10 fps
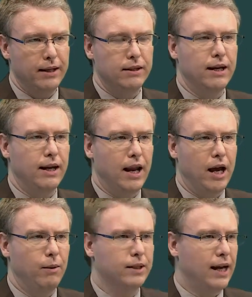internet
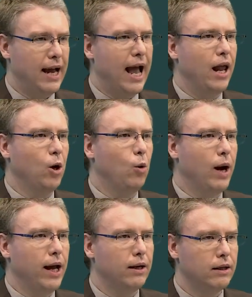language, like
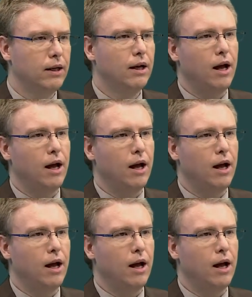LOL.